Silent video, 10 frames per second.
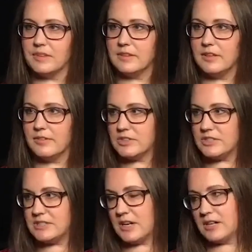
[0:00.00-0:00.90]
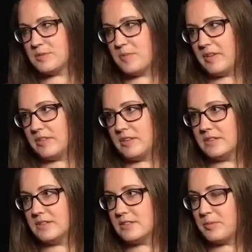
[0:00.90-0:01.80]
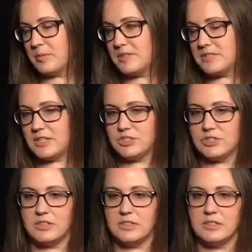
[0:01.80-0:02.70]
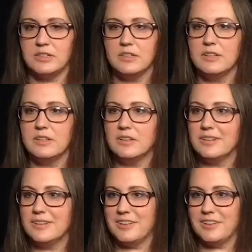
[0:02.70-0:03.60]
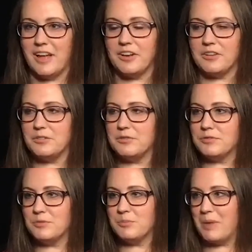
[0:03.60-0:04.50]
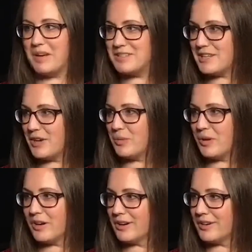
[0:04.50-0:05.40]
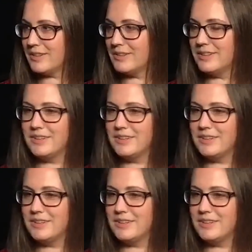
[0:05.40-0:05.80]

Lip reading: liver detox methods, supplementation, a lot of mindset work.